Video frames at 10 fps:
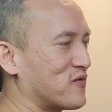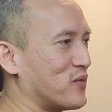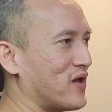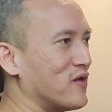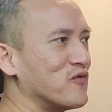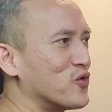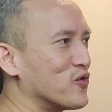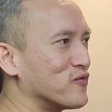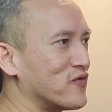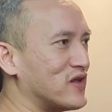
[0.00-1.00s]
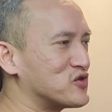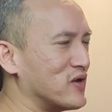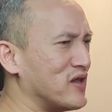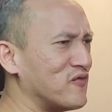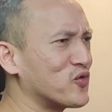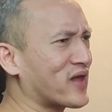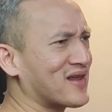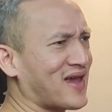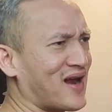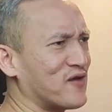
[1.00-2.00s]
where if you don't finish your leave, you
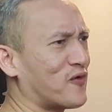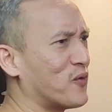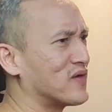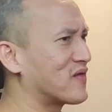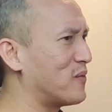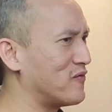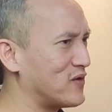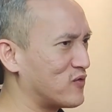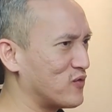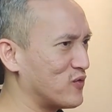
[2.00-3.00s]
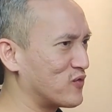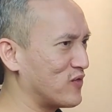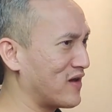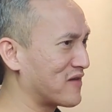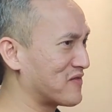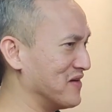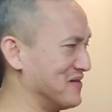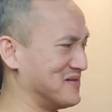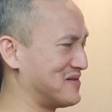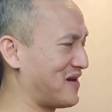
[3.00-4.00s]
can carry forward some of it to the next year,
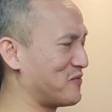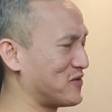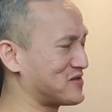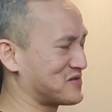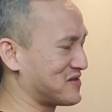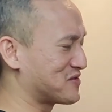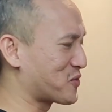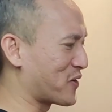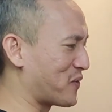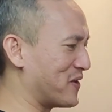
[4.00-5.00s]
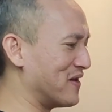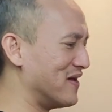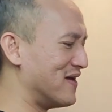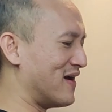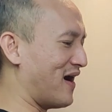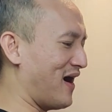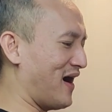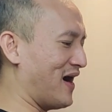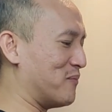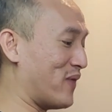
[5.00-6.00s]
right? Which is quite common.
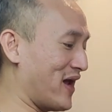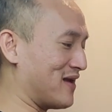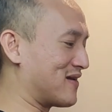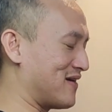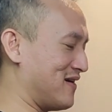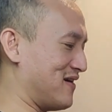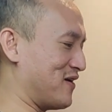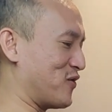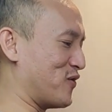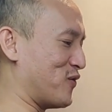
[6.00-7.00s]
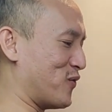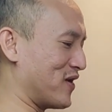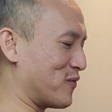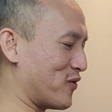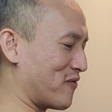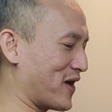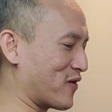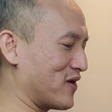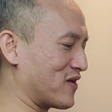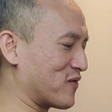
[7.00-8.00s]
But what one of my
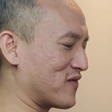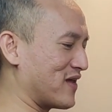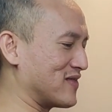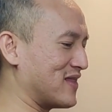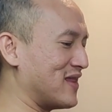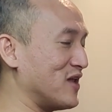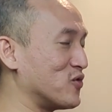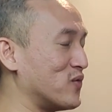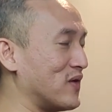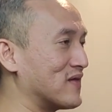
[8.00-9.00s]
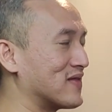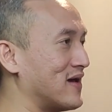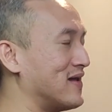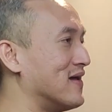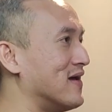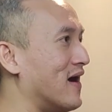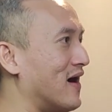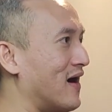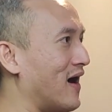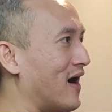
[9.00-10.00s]
colleagues was saying that they do is that
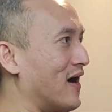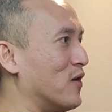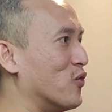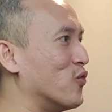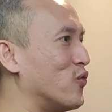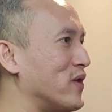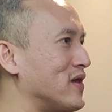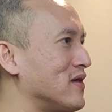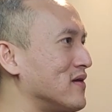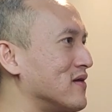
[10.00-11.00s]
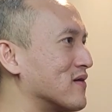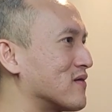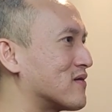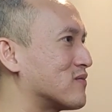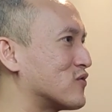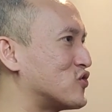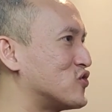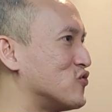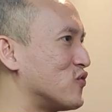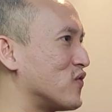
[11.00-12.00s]
we
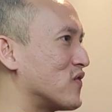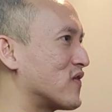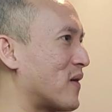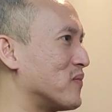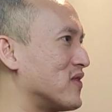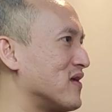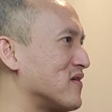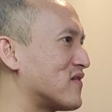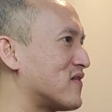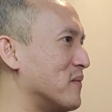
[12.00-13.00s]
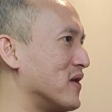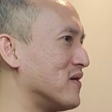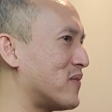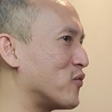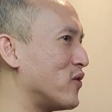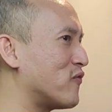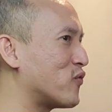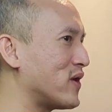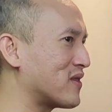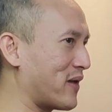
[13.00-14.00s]
do something similar, but we've
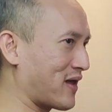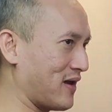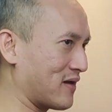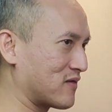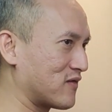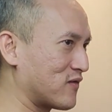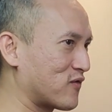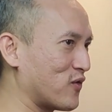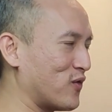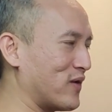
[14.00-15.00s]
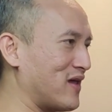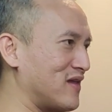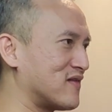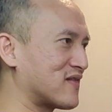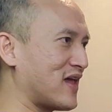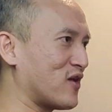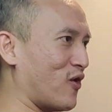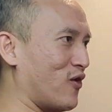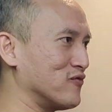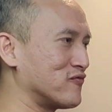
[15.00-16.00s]
tweaked the mechanics. So instead
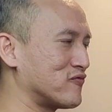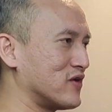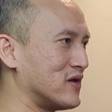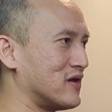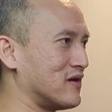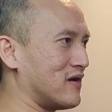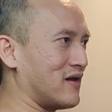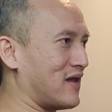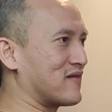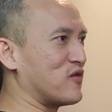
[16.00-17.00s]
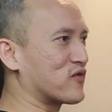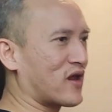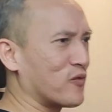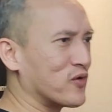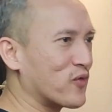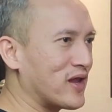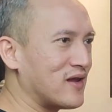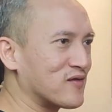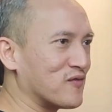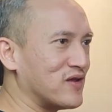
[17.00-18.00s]
of, let's say you start out with 20
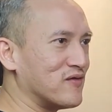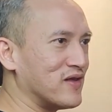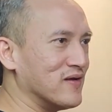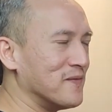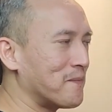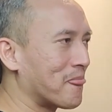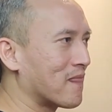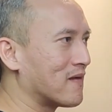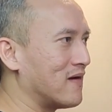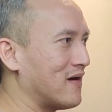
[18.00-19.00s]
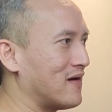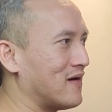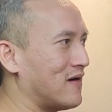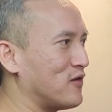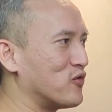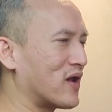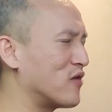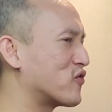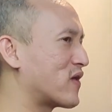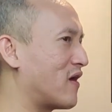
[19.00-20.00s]
days of leave a year, you're
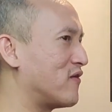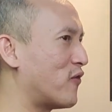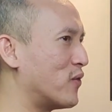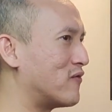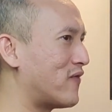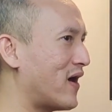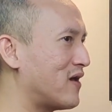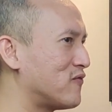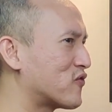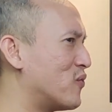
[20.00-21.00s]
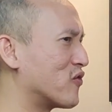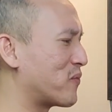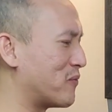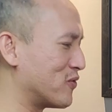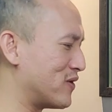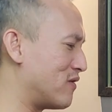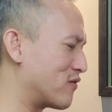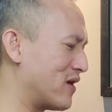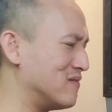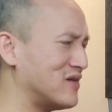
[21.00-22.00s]
allowed to carry forward 5. So most people will,
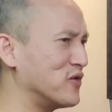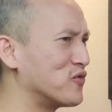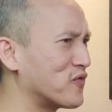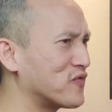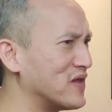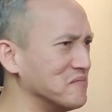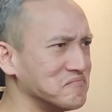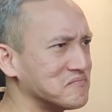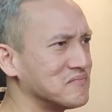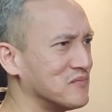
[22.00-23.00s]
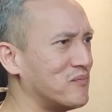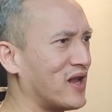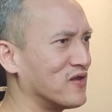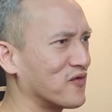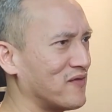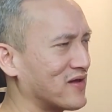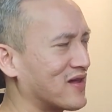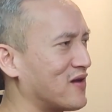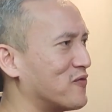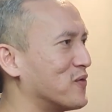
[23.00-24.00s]
okay, I use 15, balance 5, I
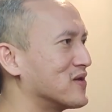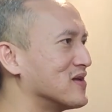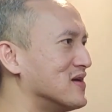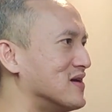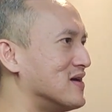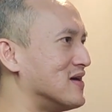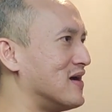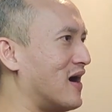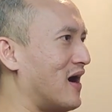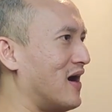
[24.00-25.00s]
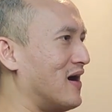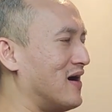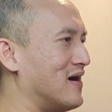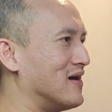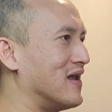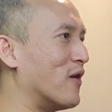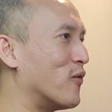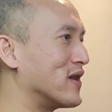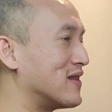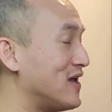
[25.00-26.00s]
carry forward. Now
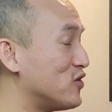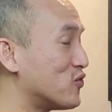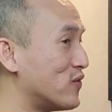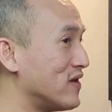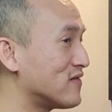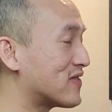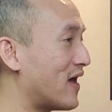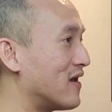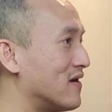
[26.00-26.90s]
what they do is that